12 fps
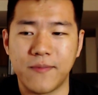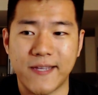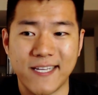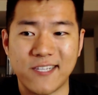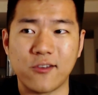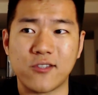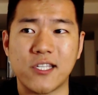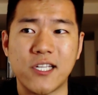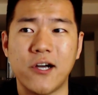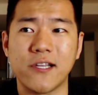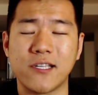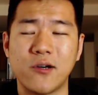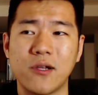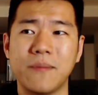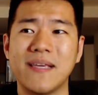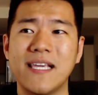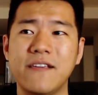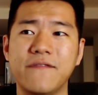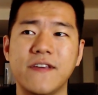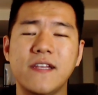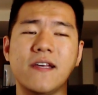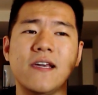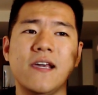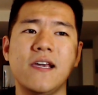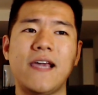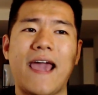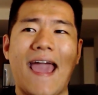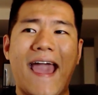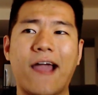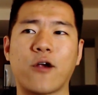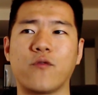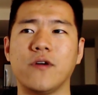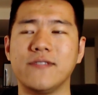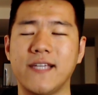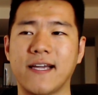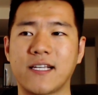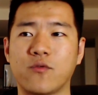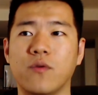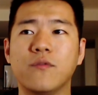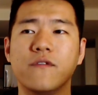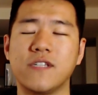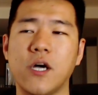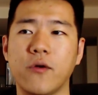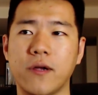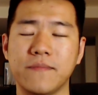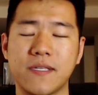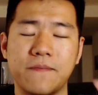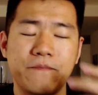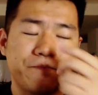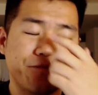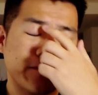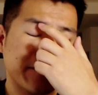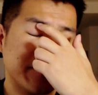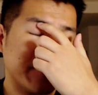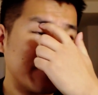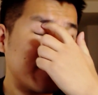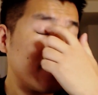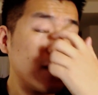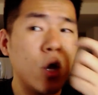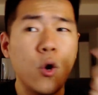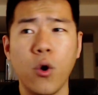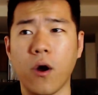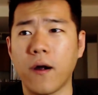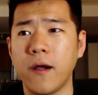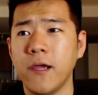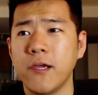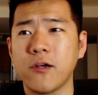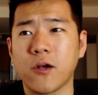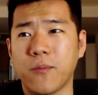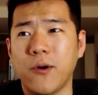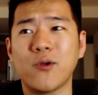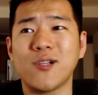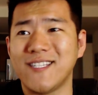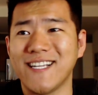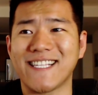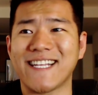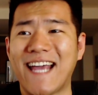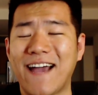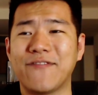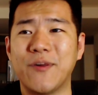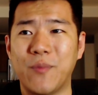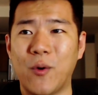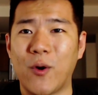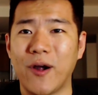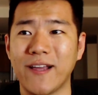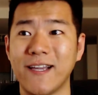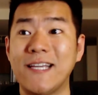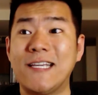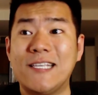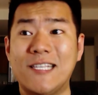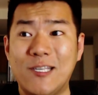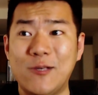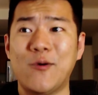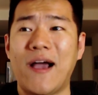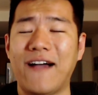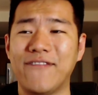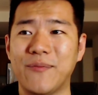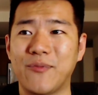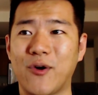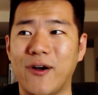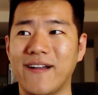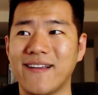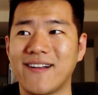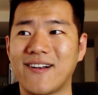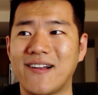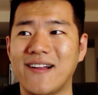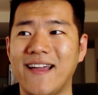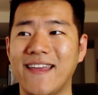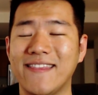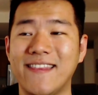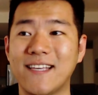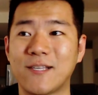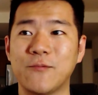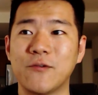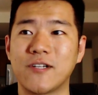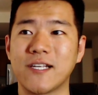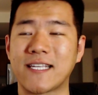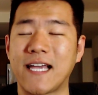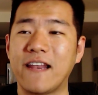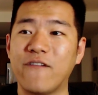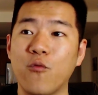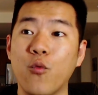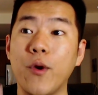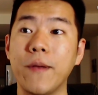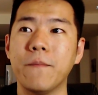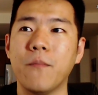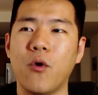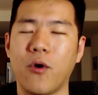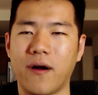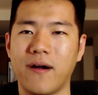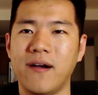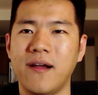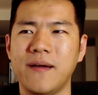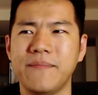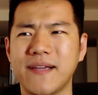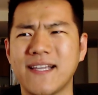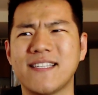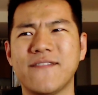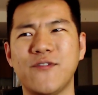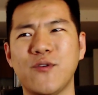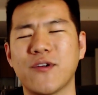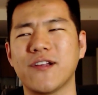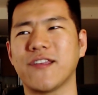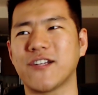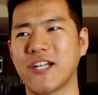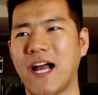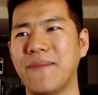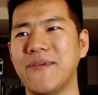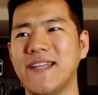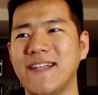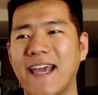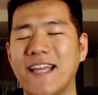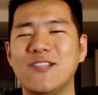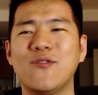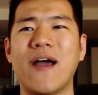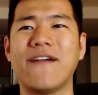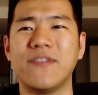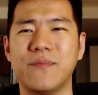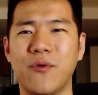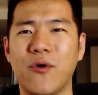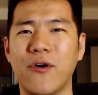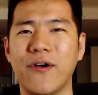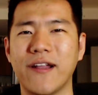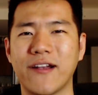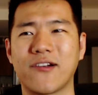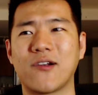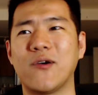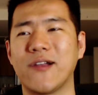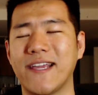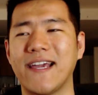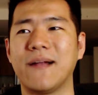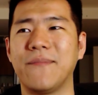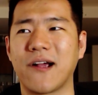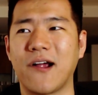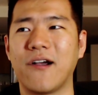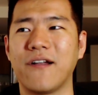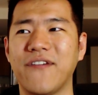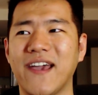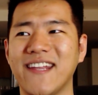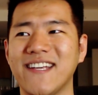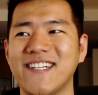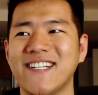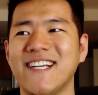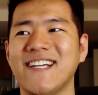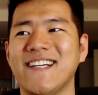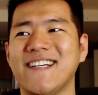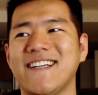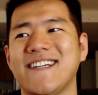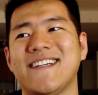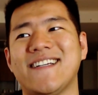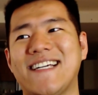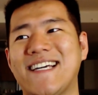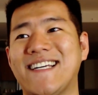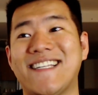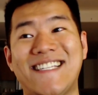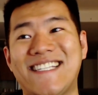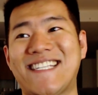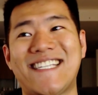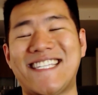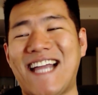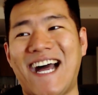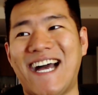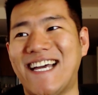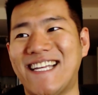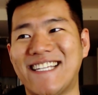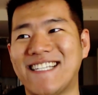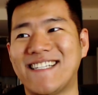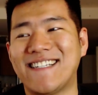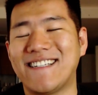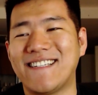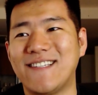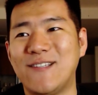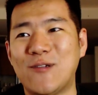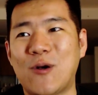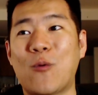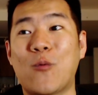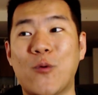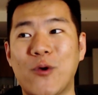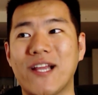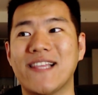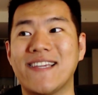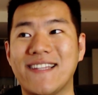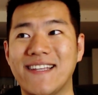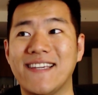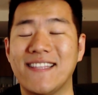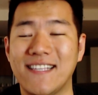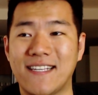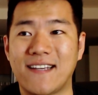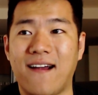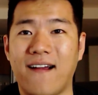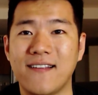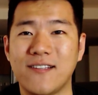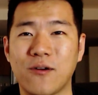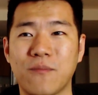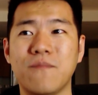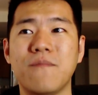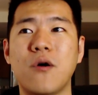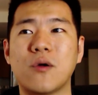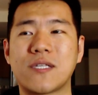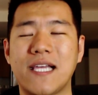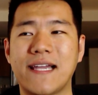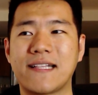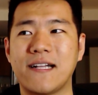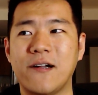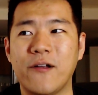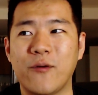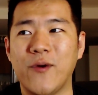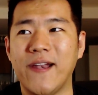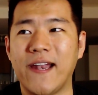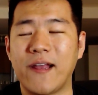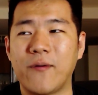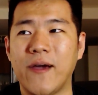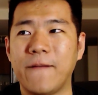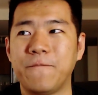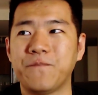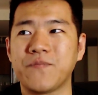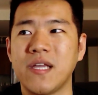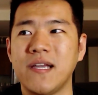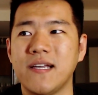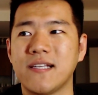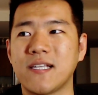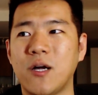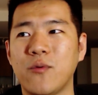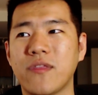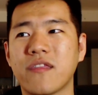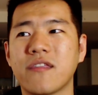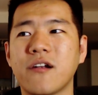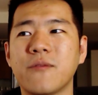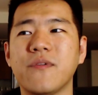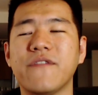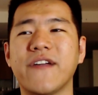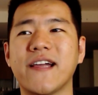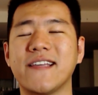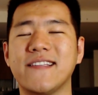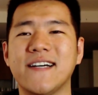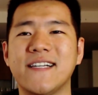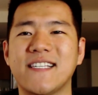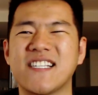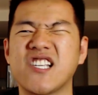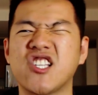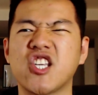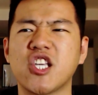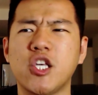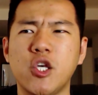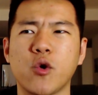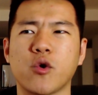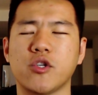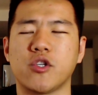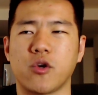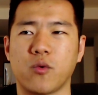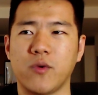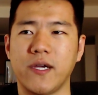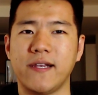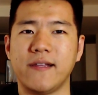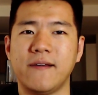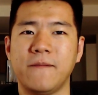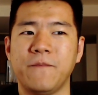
Because there's a taunt totem, even aggro decks remove totems. Or your opponent doesn't have the board. You have the board. And this will just kind of win more. Because if you are the Shaman and you have the board and you're going to get up on card advantage, this is not... You don't really need these cards. You're most likely going to win anyway. So what the Thunderblow Veiling does is it secures your win.